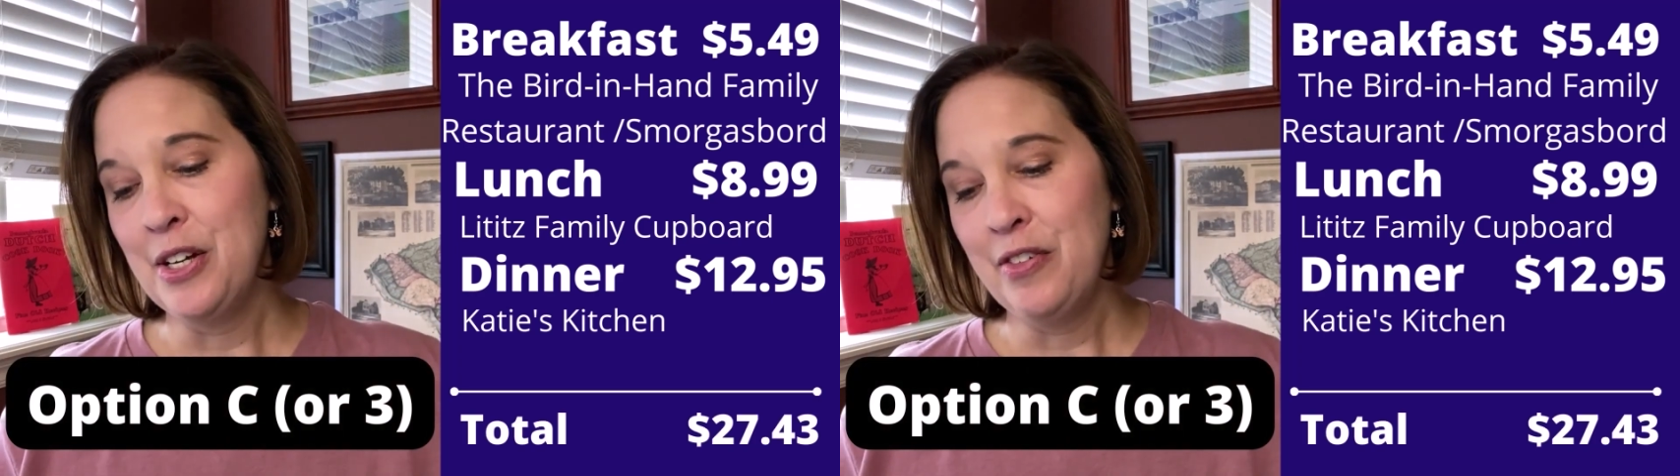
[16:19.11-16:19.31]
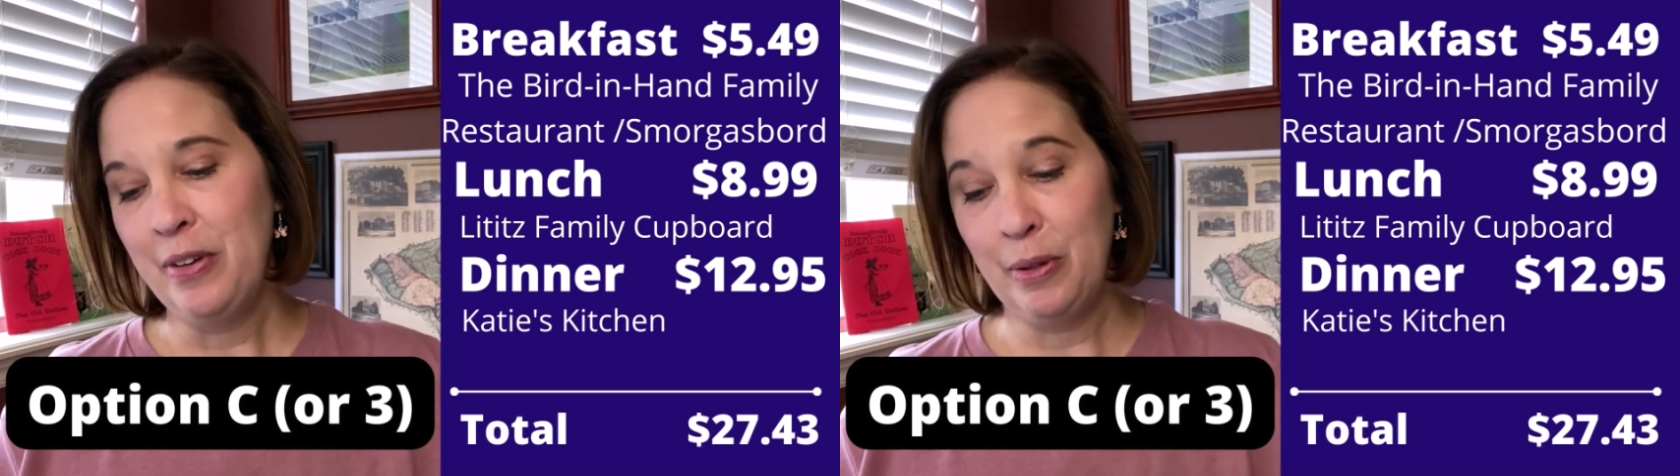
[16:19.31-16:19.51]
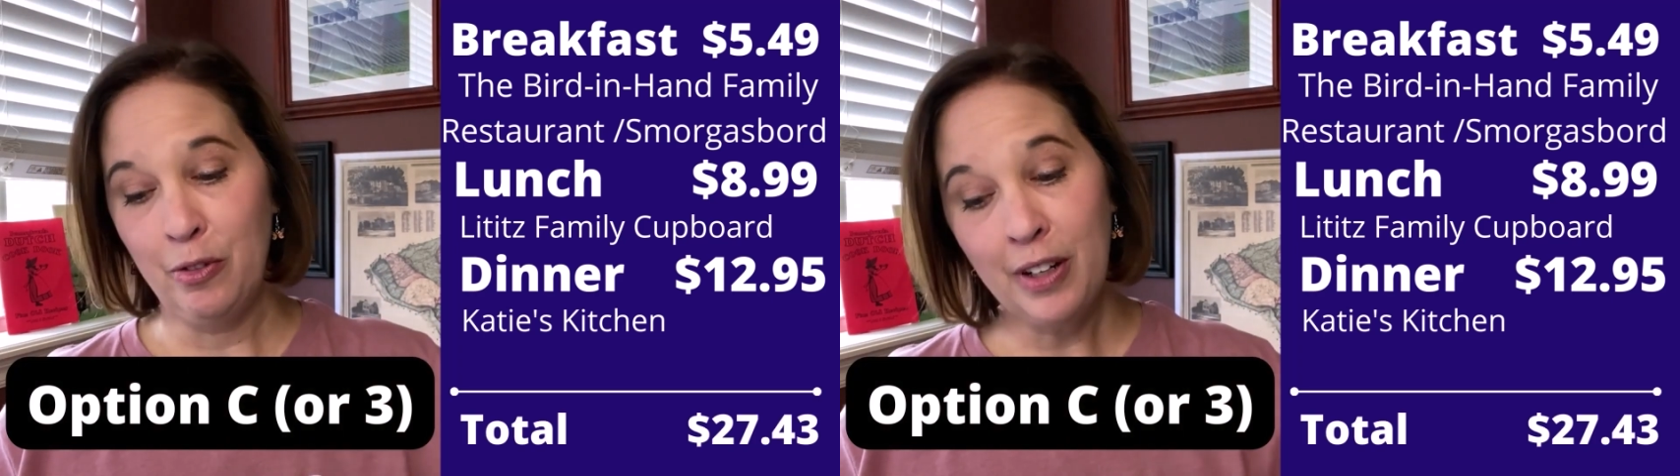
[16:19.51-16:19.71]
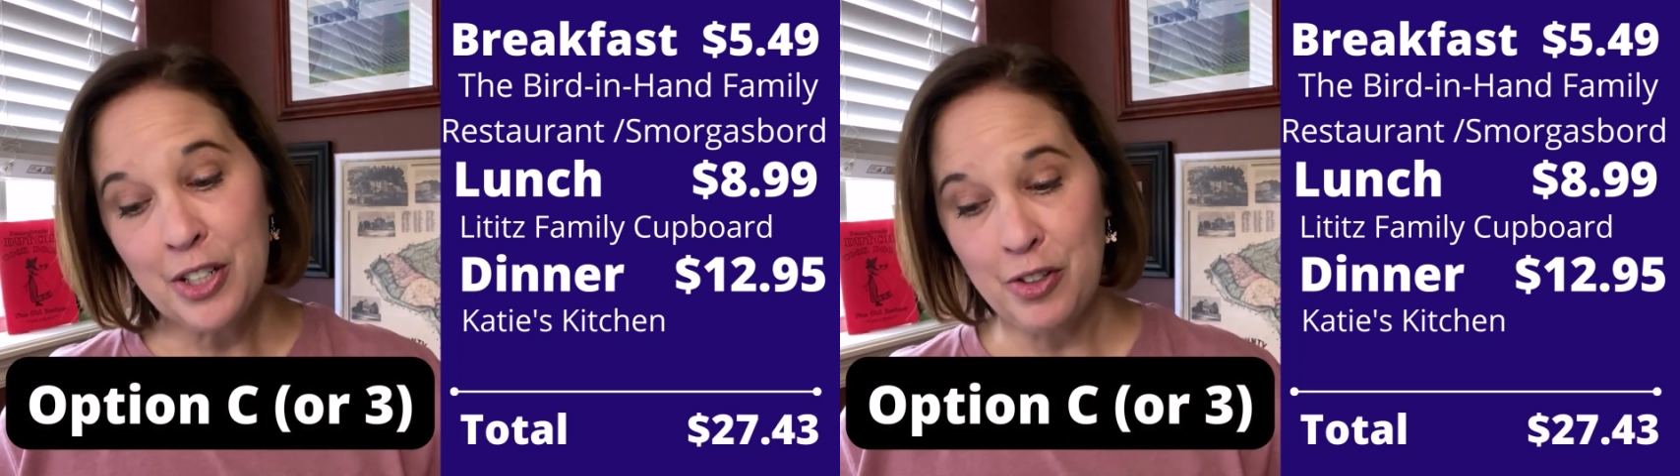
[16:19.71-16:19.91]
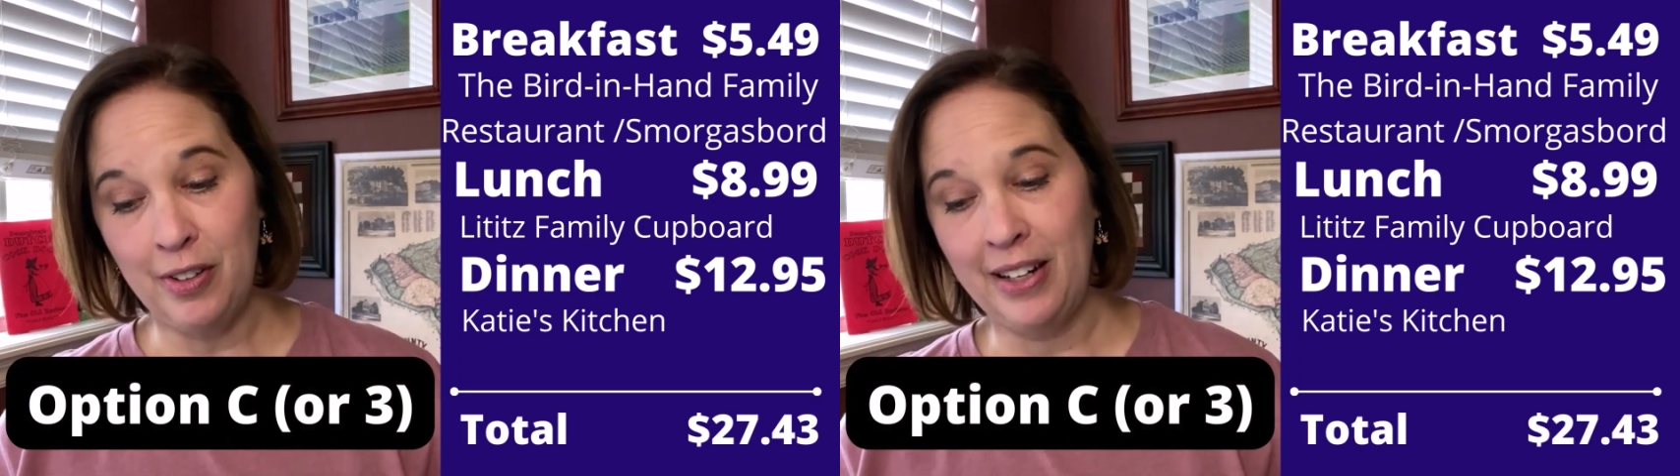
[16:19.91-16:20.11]
Family
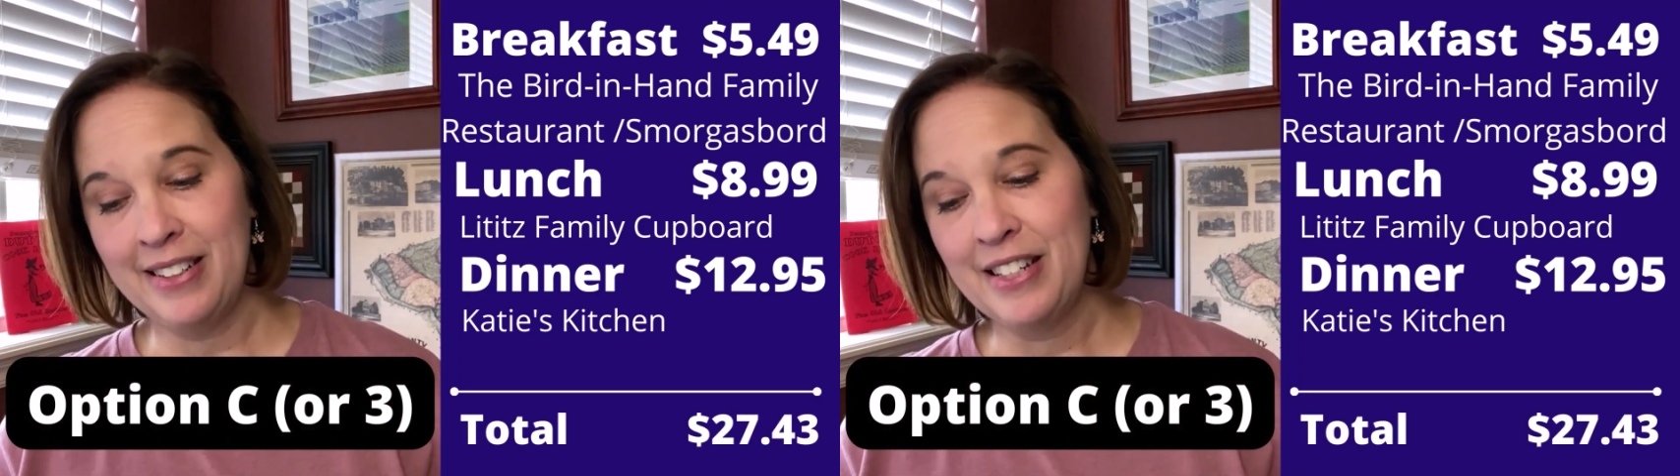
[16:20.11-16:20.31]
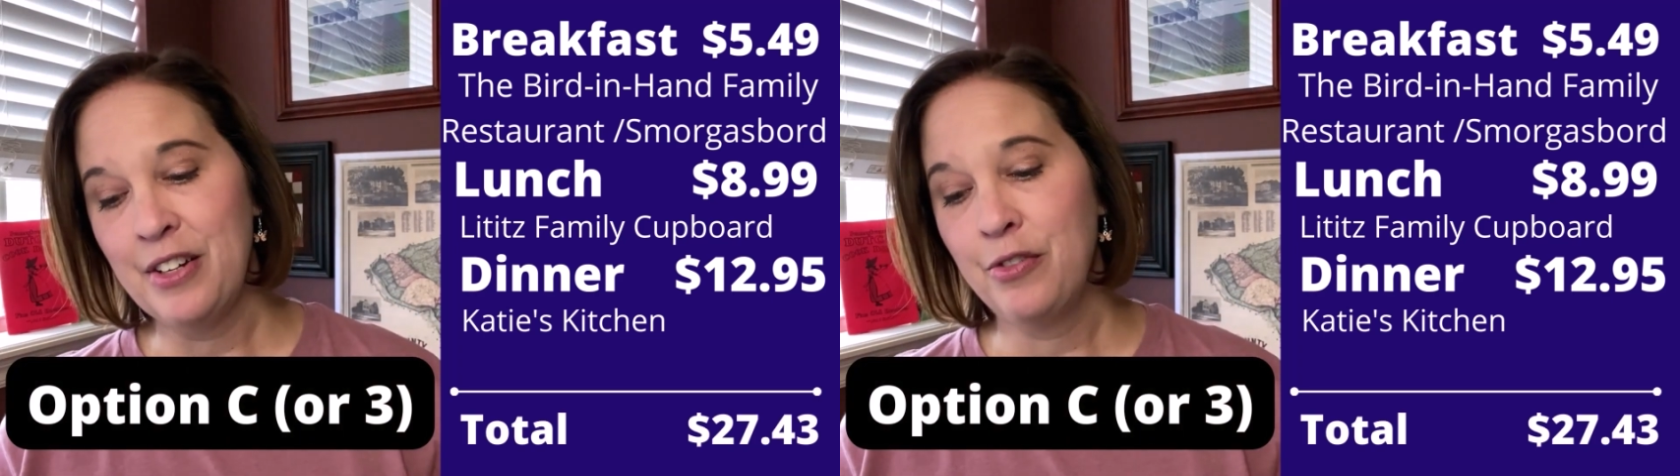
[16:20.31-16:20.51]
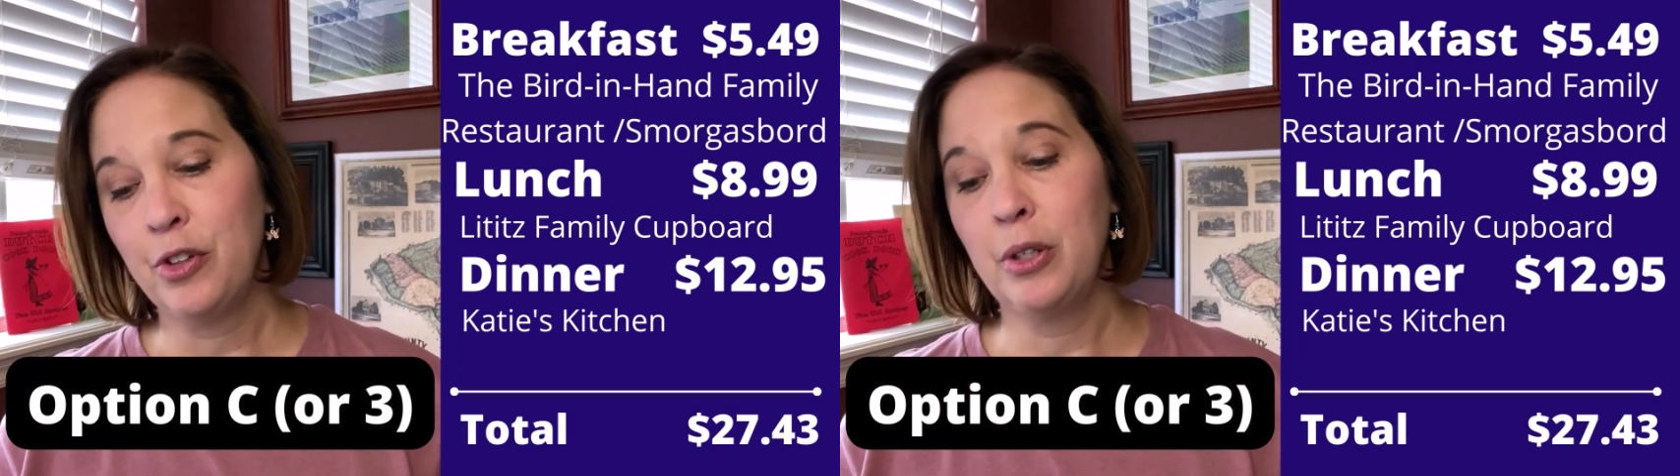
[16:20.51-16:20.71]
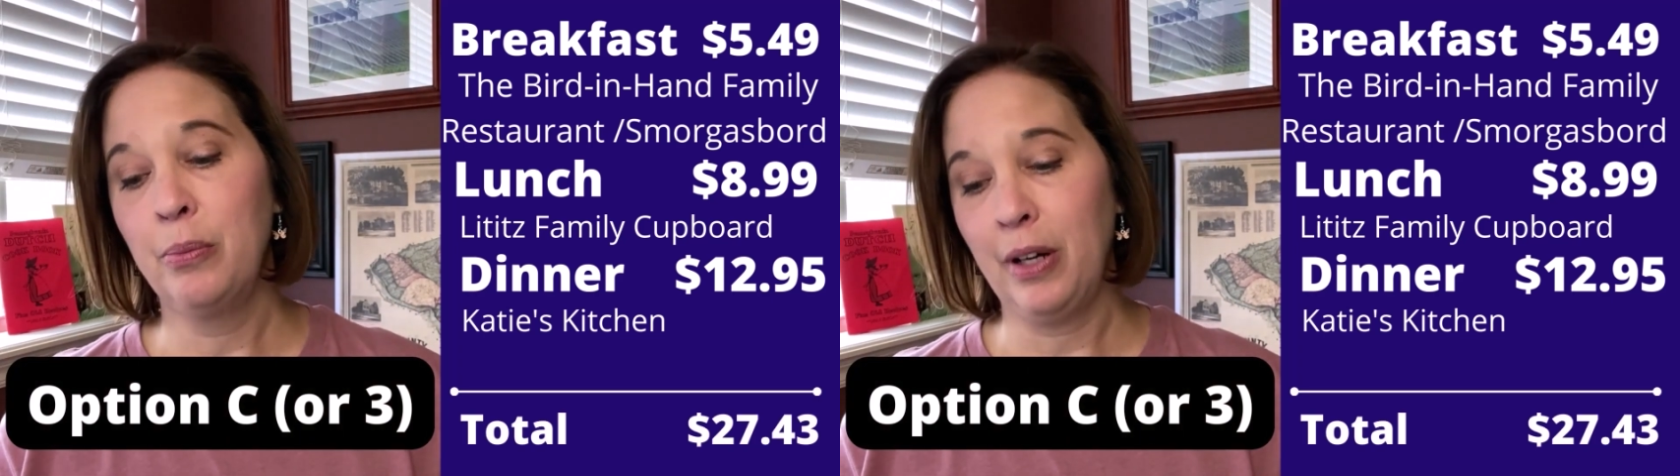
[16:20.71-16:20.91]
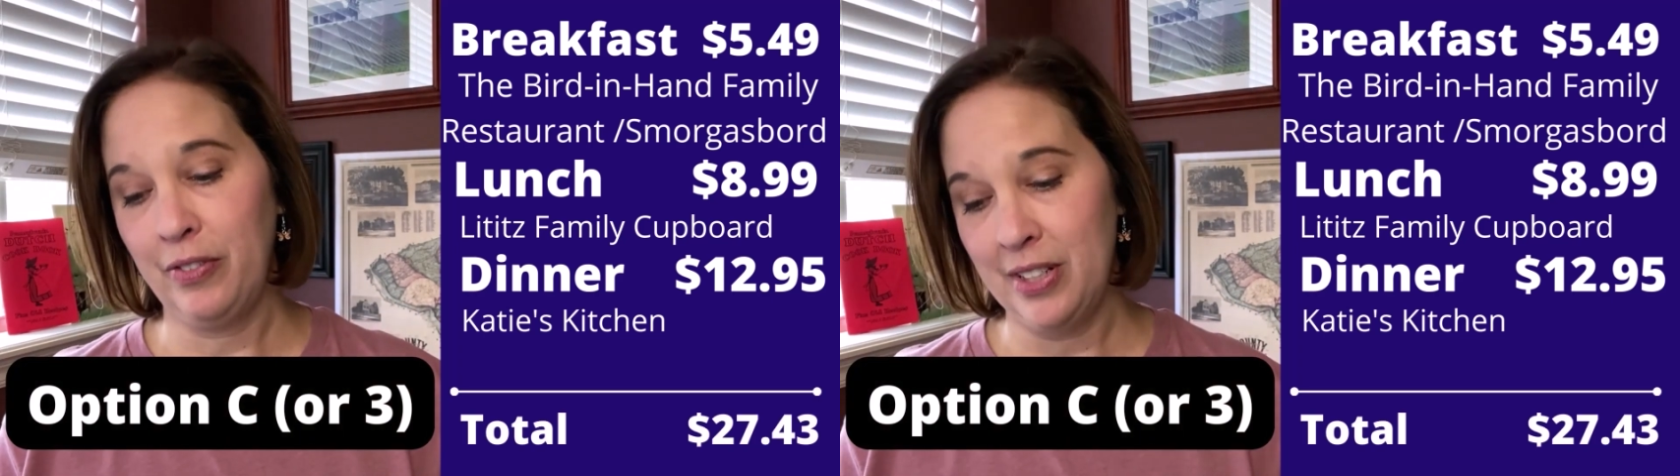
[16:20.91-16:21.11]
Restaurant for their
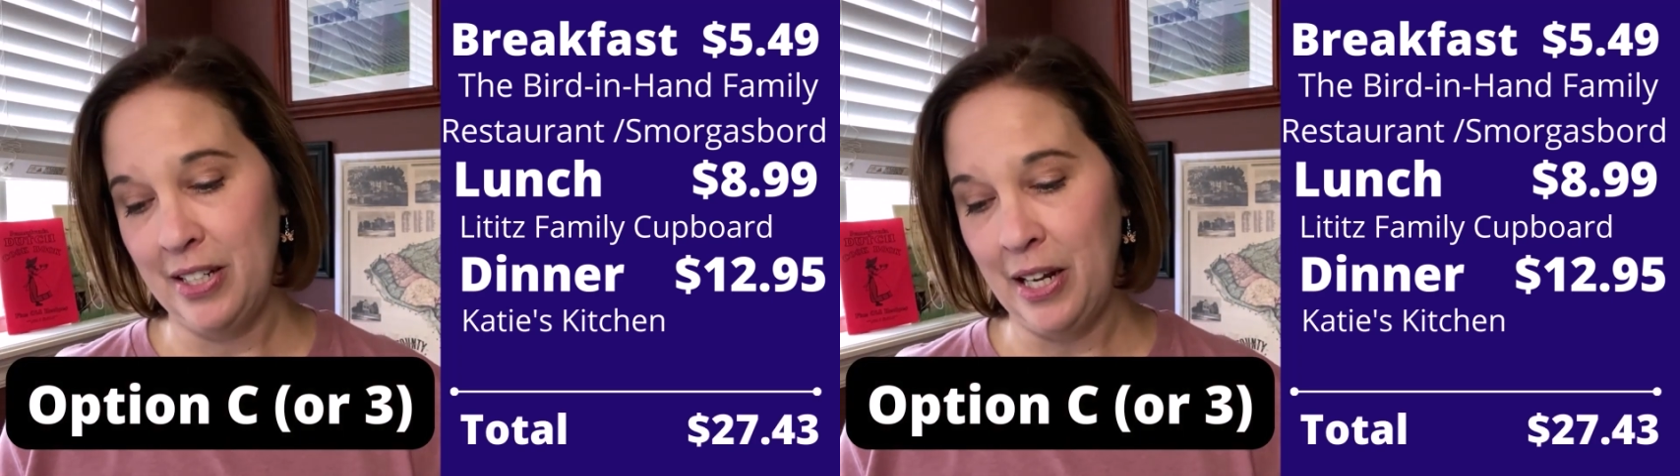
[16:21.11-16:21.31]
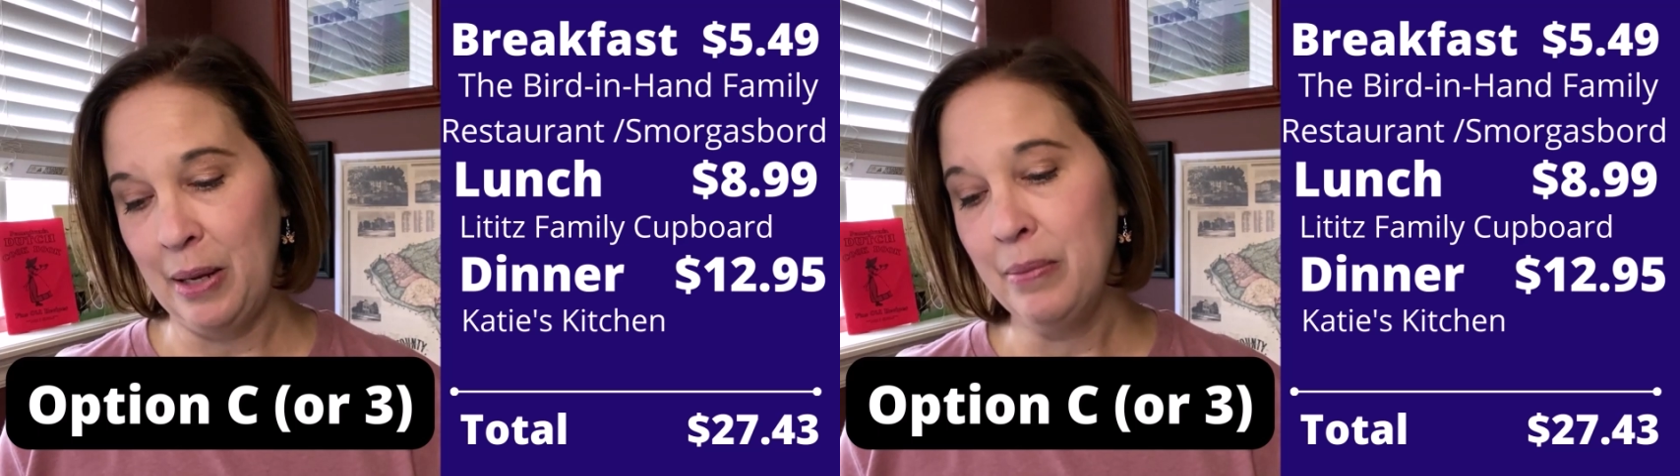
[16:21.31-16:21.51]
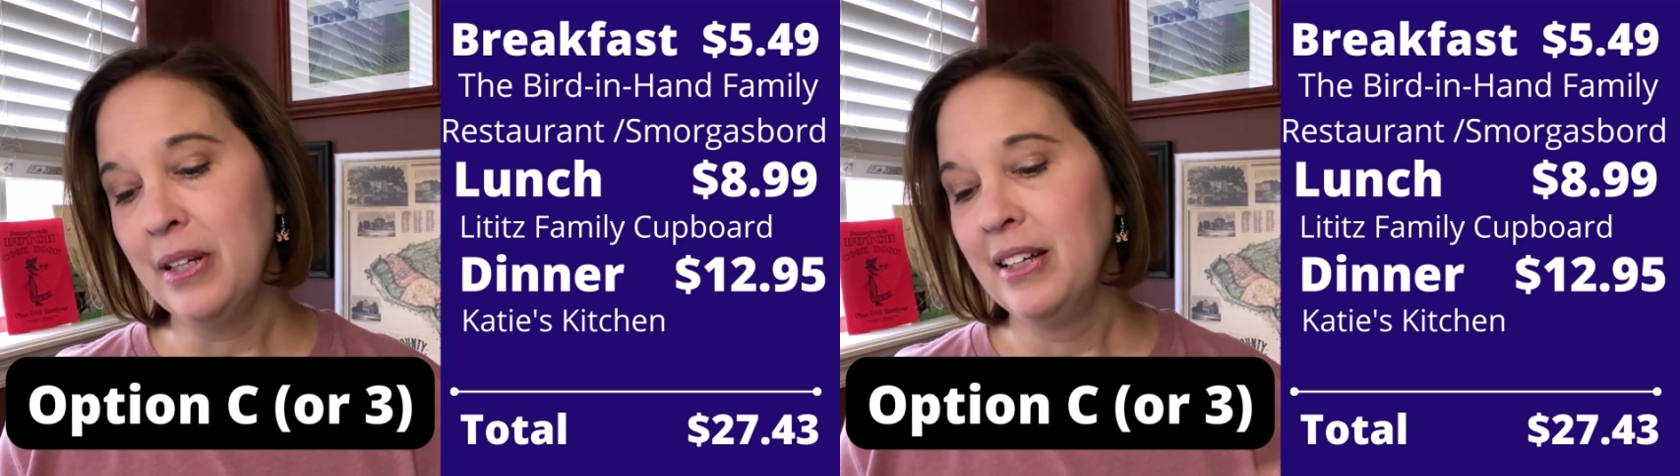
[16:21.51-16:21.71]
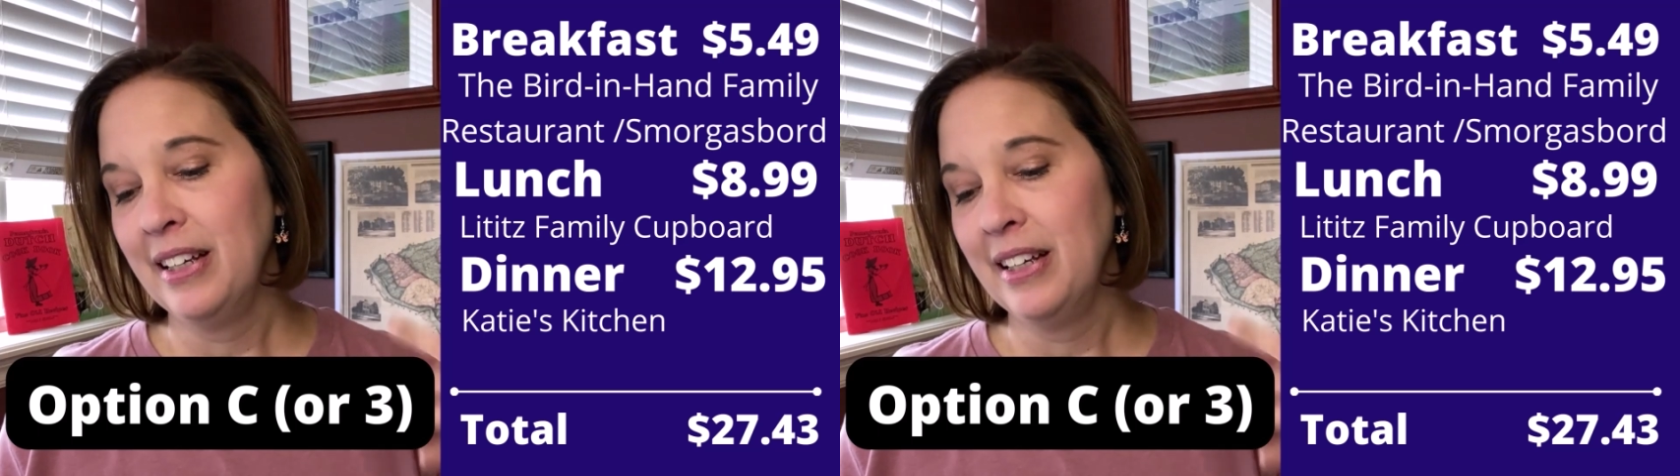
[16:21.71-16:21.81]
breakfast time.